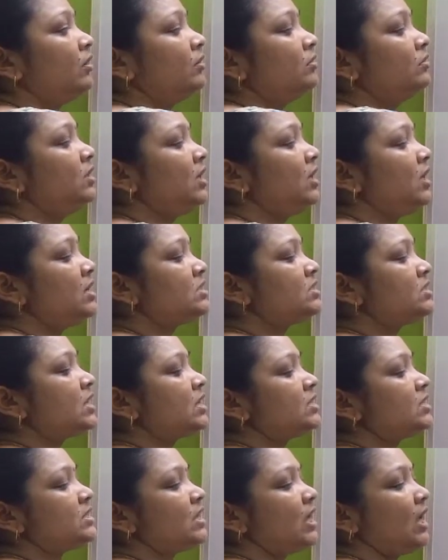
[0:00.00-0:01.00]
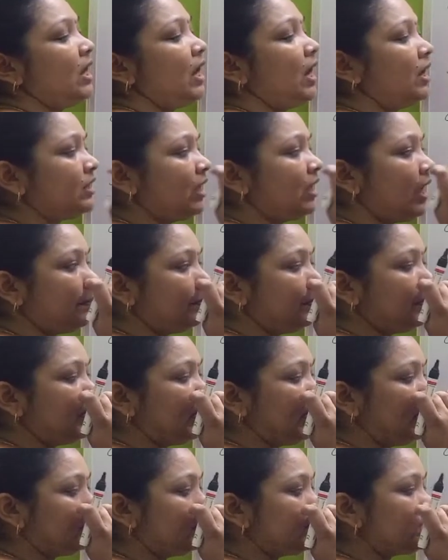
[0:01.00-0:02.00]
These cell are the
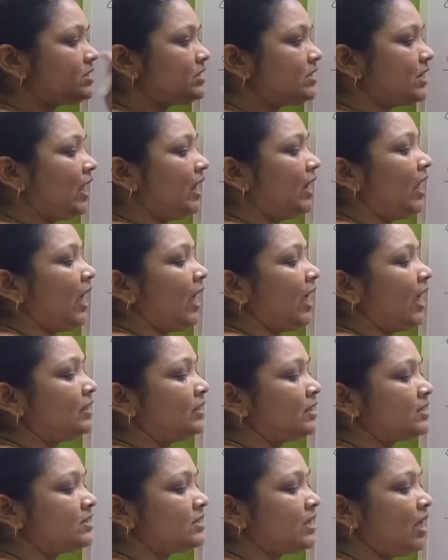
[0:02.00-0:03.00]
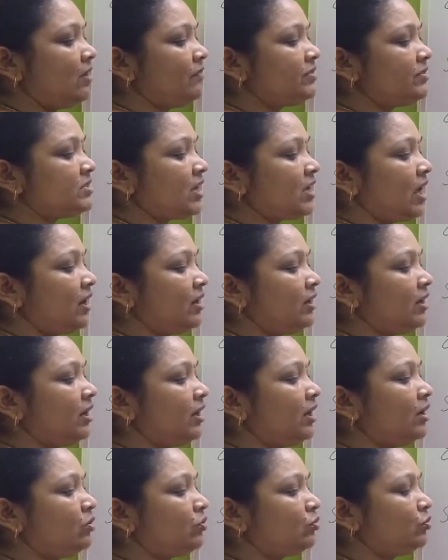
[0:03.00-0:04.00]
epidermal cell, and the cell which are
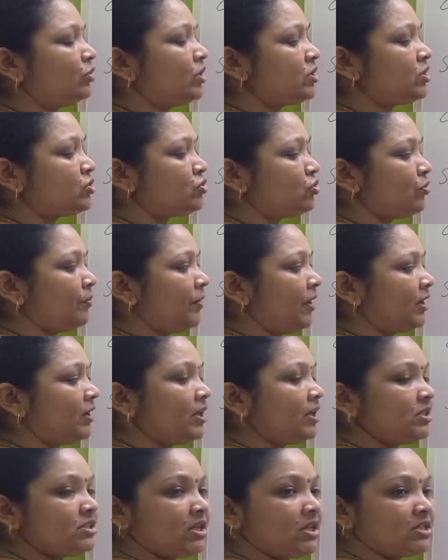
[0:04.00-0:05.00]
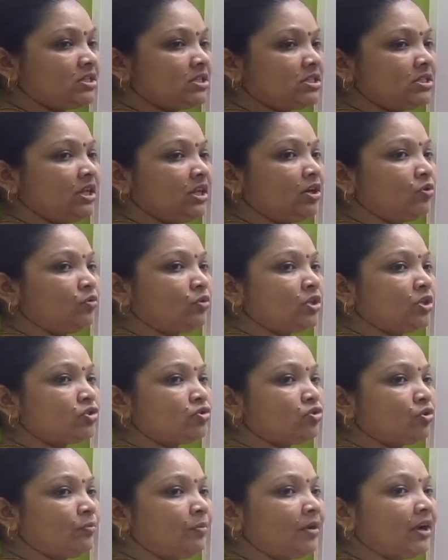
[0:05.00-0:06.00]
near to the stomata, just near to the
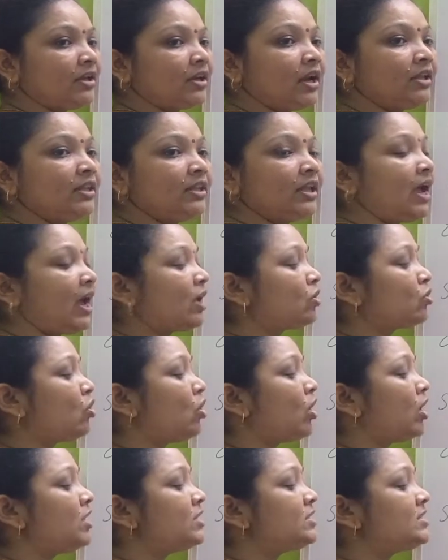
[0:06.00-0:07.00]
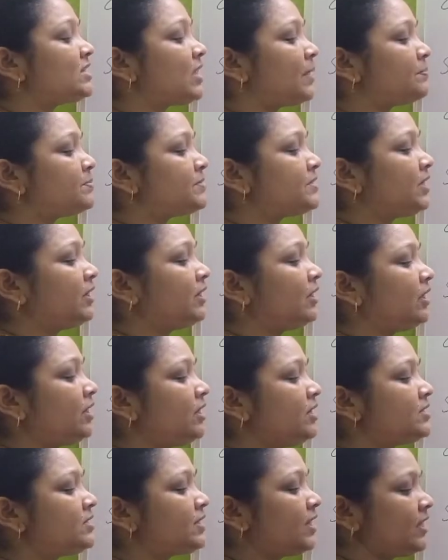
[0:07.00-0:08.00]
stomata, they are called
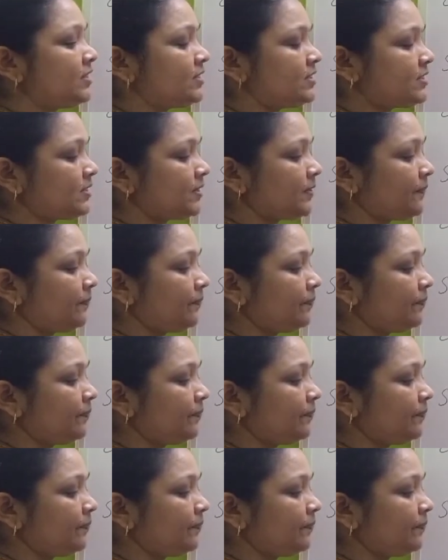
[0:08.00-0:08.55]
subsidiary cells.